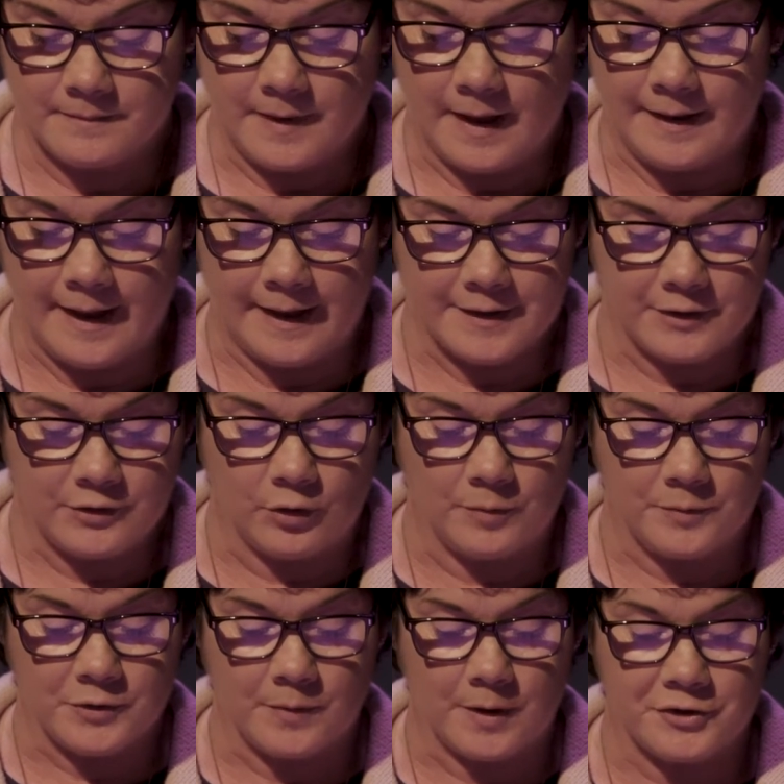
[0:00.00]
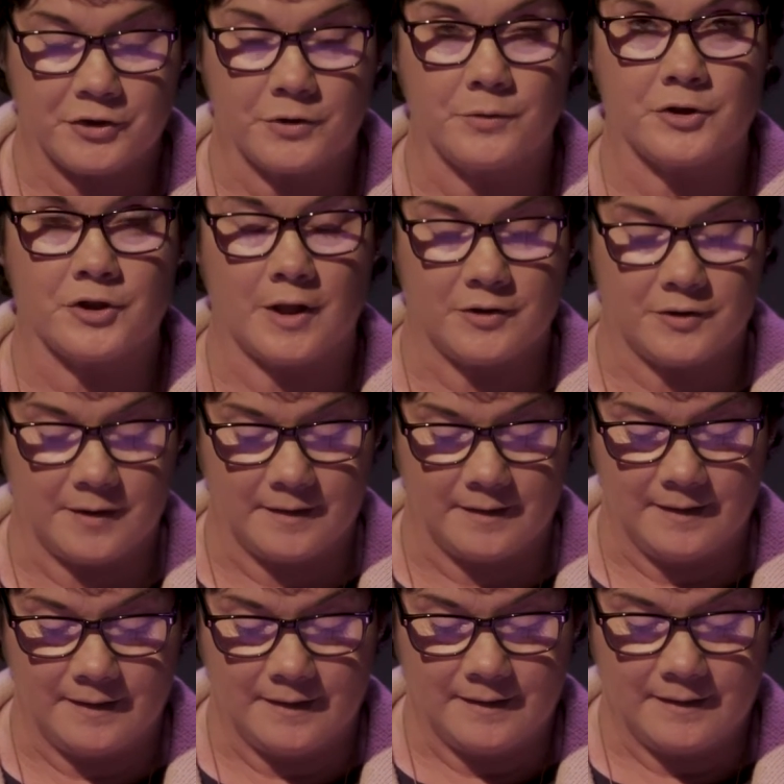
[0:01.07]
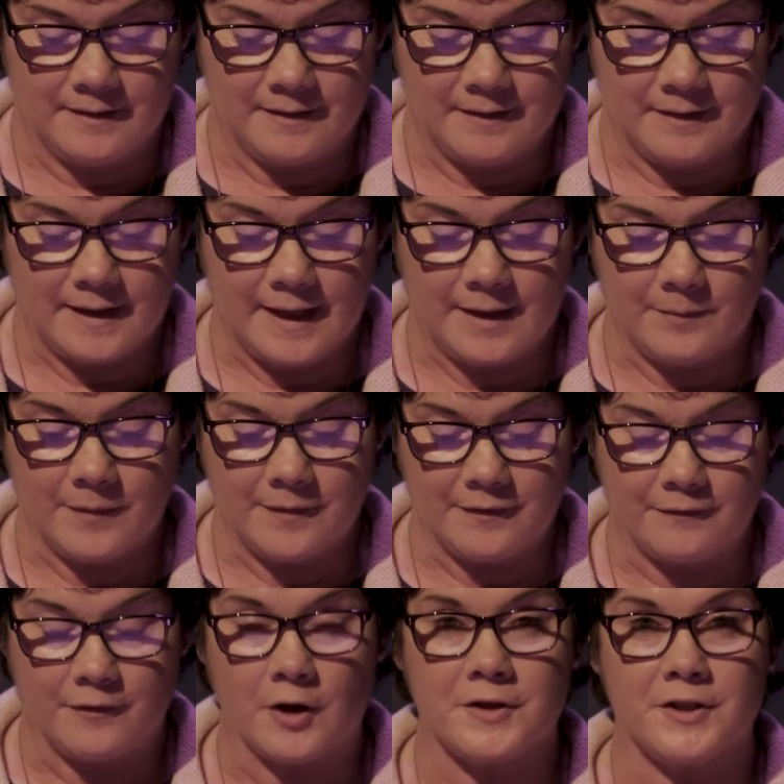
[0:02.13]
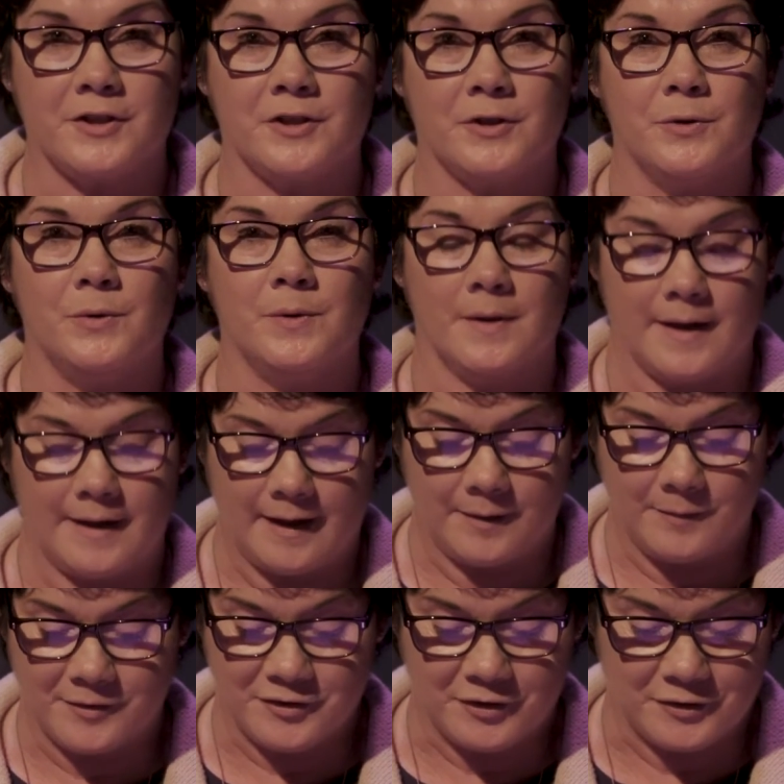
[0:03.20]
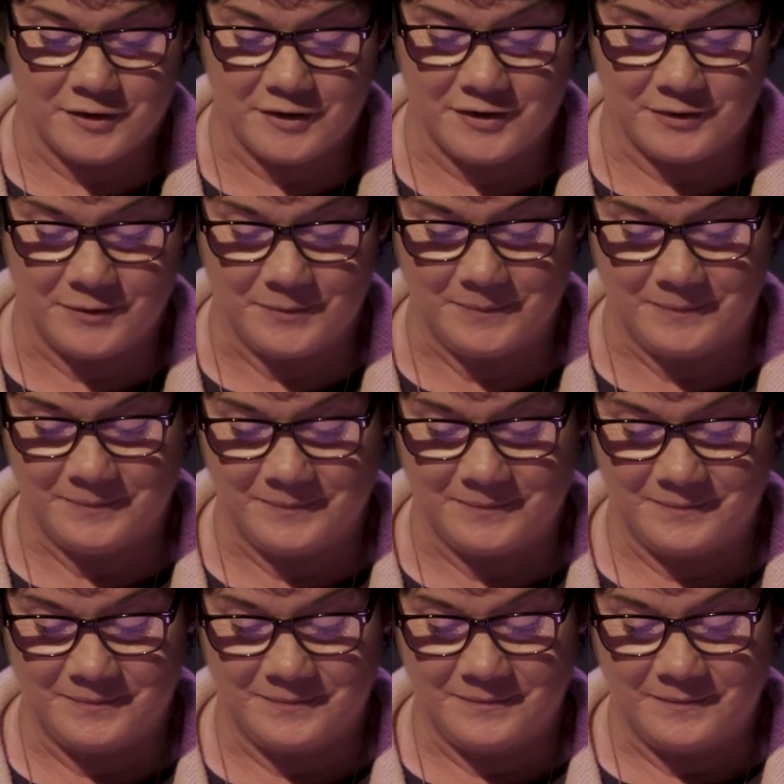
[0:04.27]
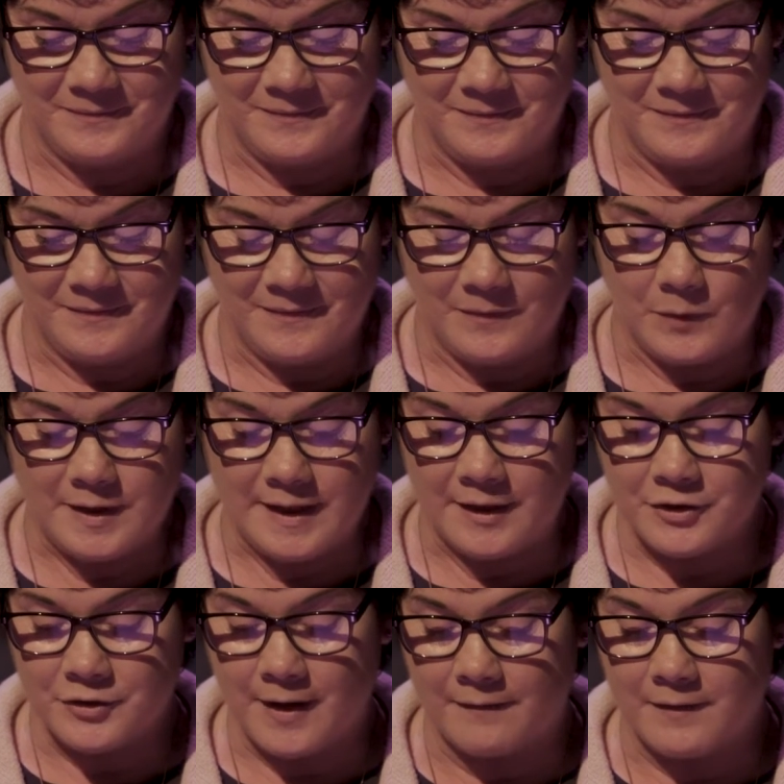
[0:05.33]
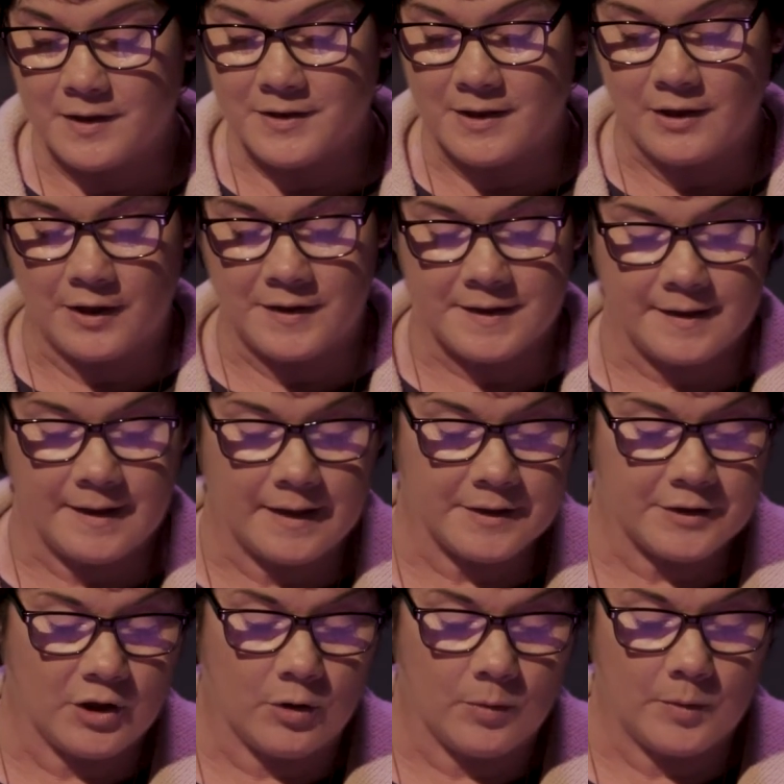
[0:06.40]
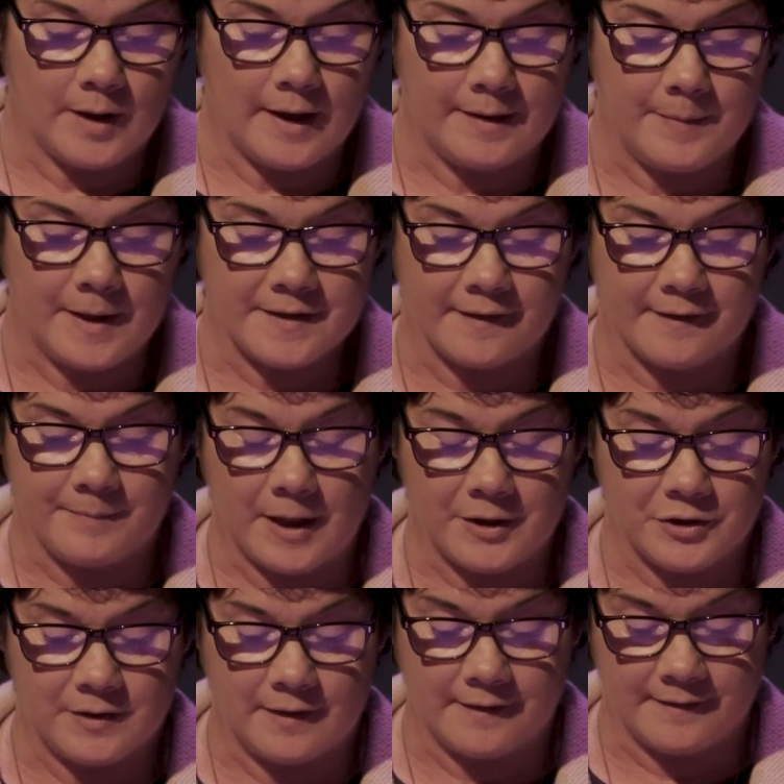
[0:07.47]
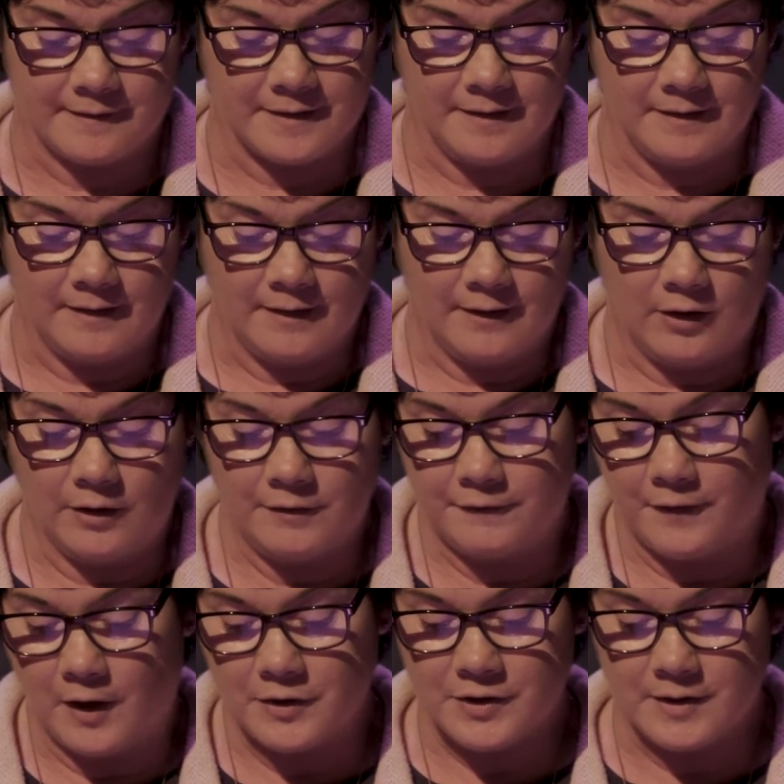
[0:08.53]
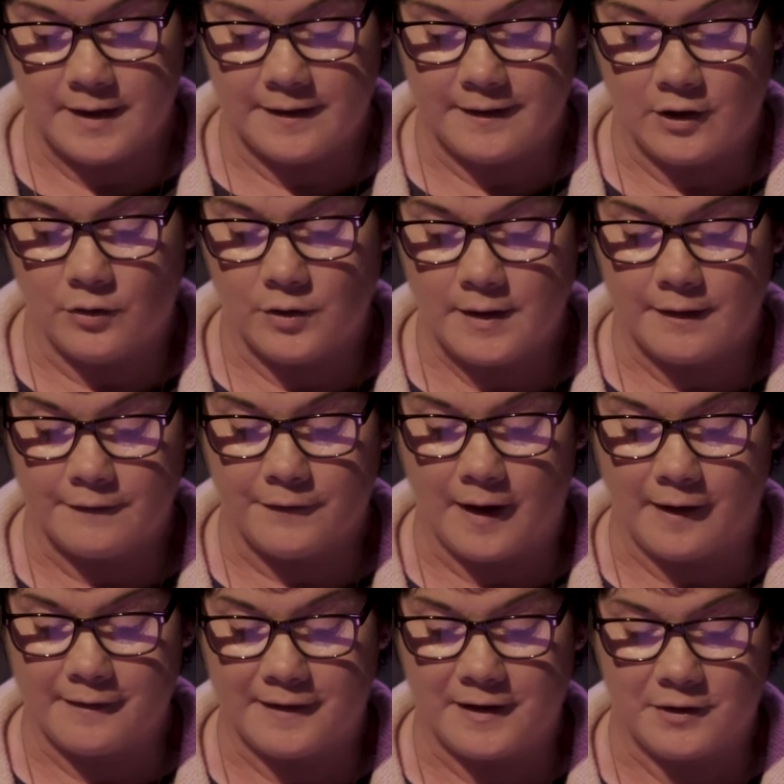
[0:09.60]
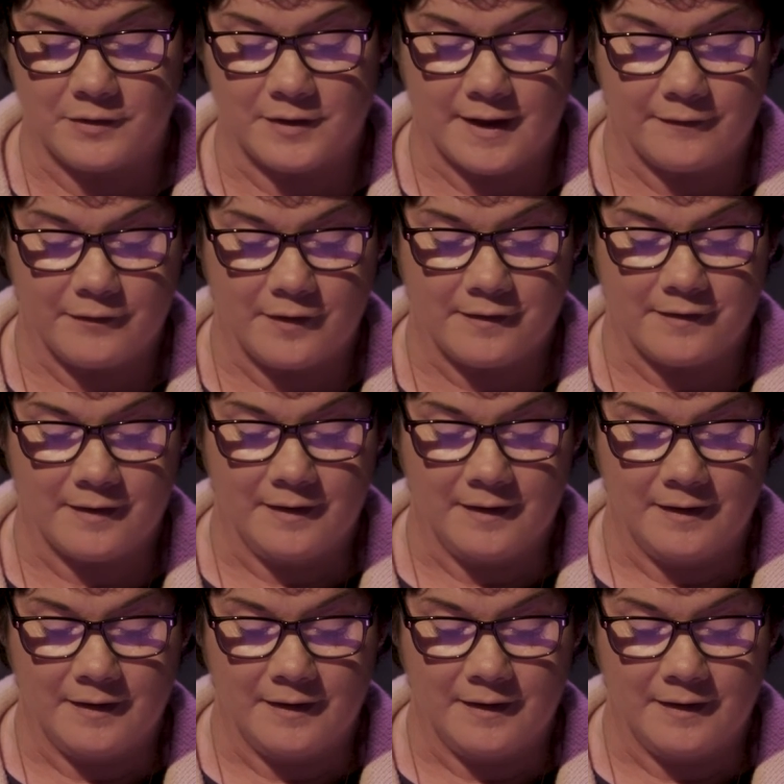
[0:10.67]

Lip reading: and headed home to our 2 children. Liam was 42 and I was 32. We then travelled to London in October and met a specialist. Unfortunately, the only advice he could give us